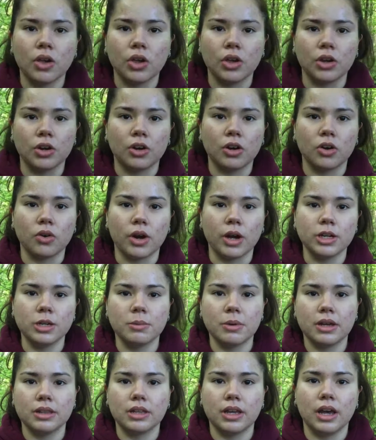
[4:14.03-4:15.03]
You're
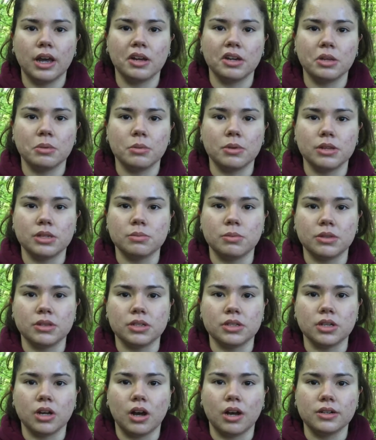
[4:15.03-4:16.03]
correct about the honeybees,
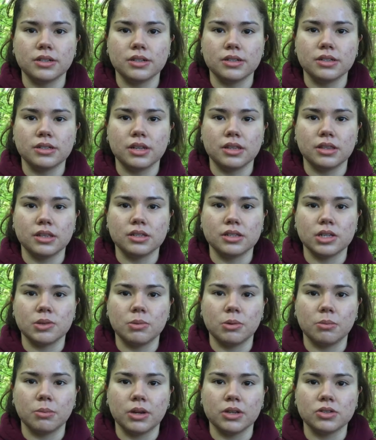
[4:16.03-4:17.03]
but the toxins that the
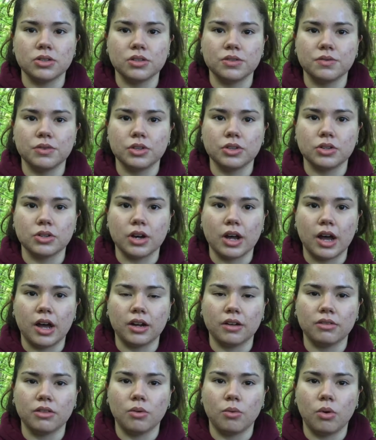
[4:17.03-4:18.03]
zebra mussels filter
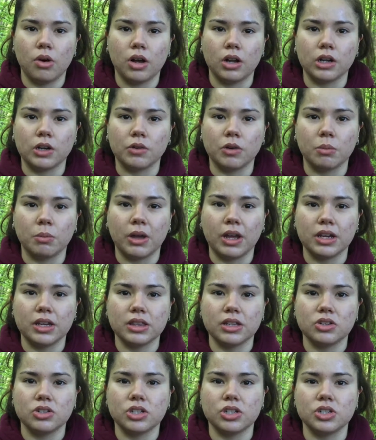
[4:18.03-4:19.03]
out of the water
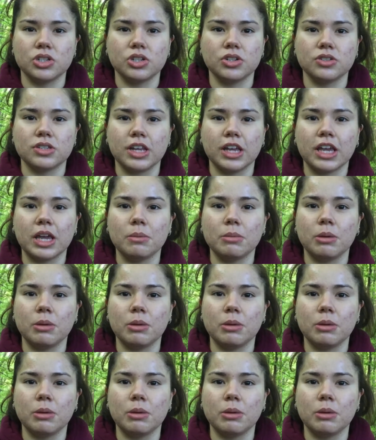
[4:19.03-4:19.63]
remain in their tissues and